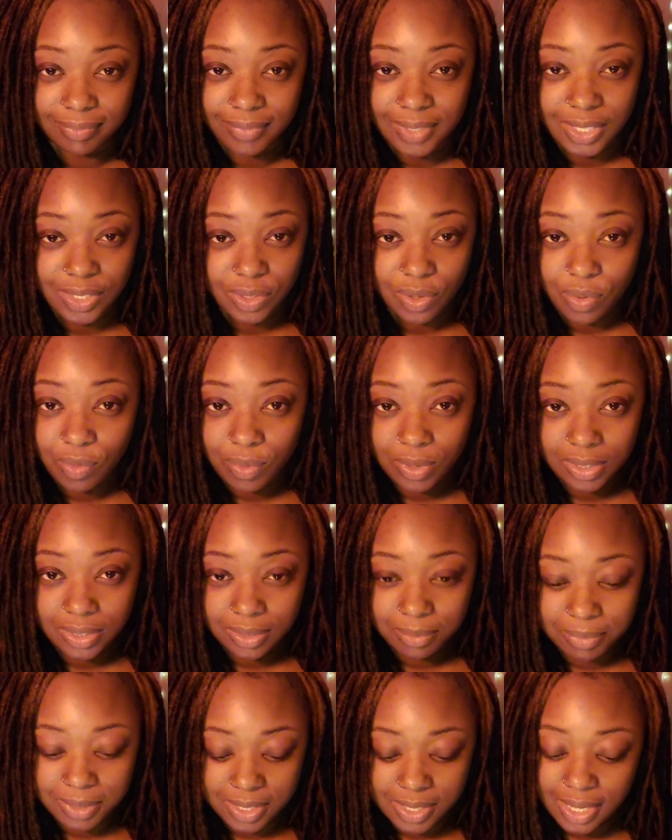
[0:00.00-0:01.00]
They don't want
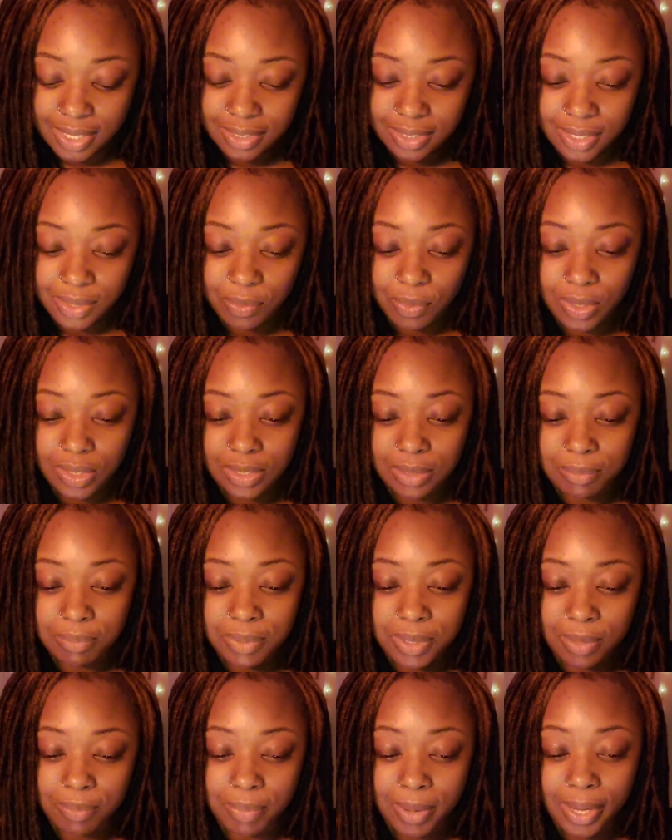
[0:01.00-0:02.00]
to be that. They want to
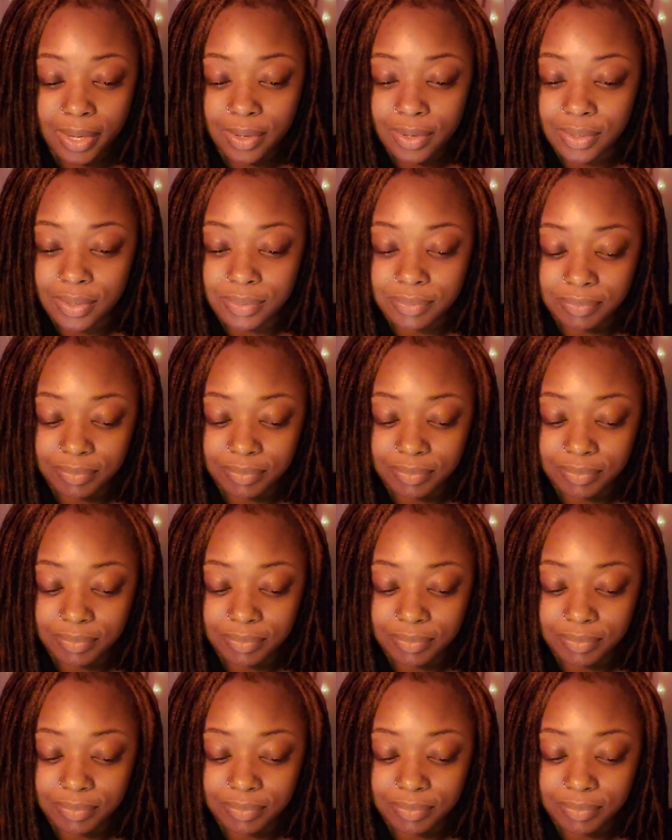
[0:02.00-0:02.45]
be better.